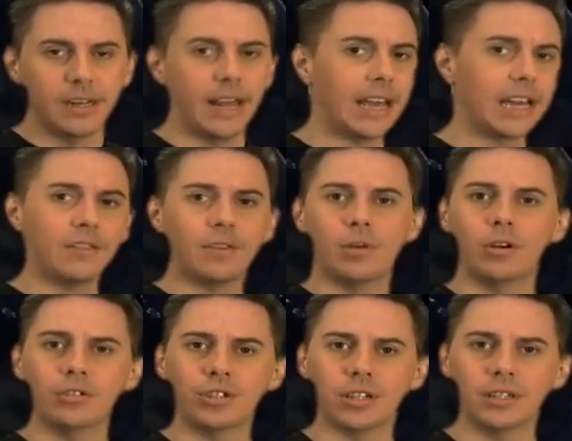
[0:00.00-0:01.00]
Negative
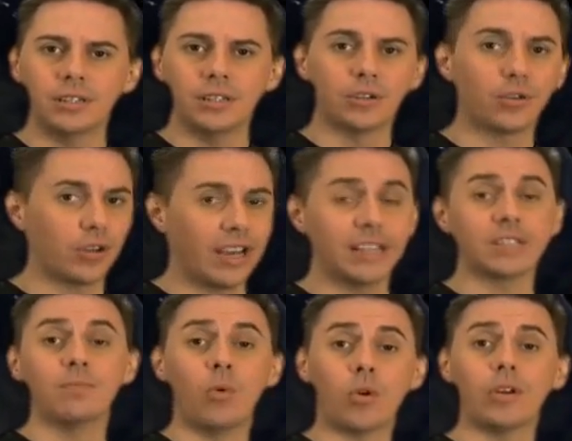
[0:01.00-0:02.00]
emotion
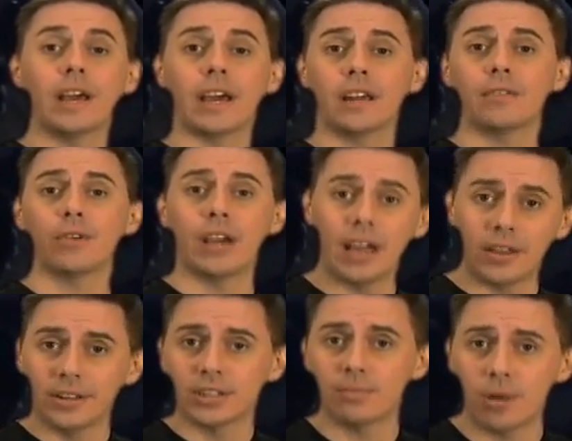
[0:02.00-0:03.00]
creates more negative
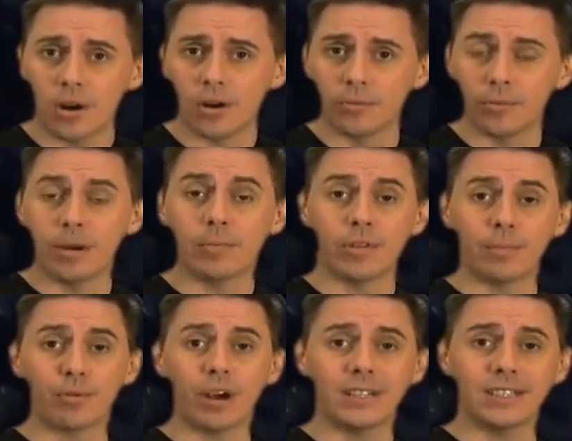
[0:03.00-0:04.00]
reality tomorrow. Remember, the
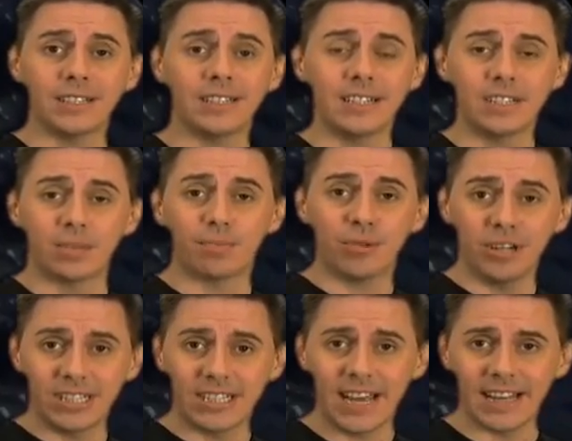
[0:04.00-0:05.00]
present is the
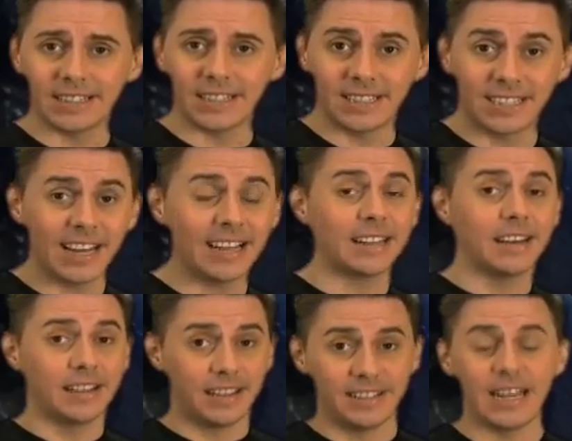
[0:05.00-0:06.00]
pre-sent. It's sent
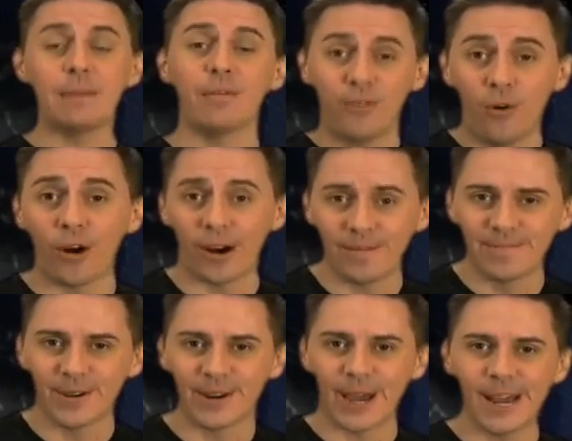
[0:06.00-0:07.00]
the day before,
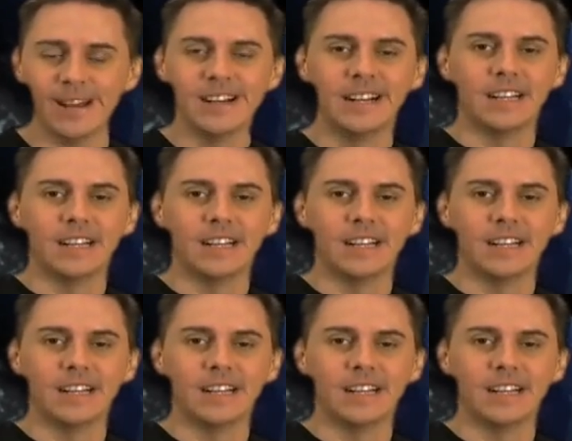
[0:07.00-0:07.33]
okay?